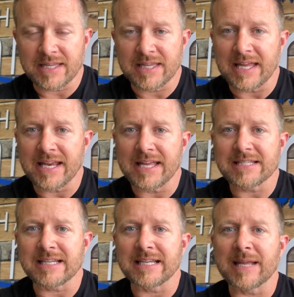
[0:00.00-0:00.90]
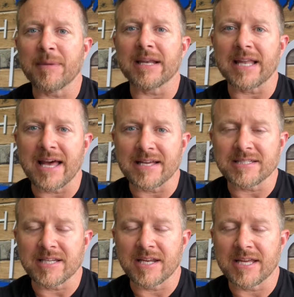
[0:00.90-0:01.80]
and that He is
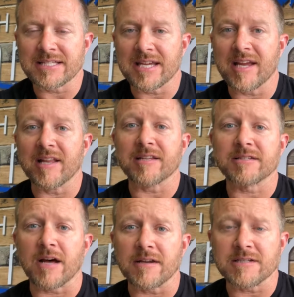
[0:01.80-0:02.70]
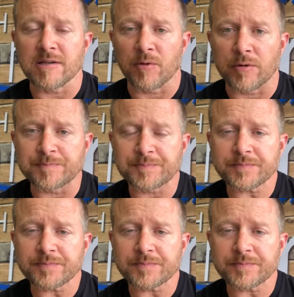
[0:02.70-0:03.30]
limitless, and He is inexhaustible,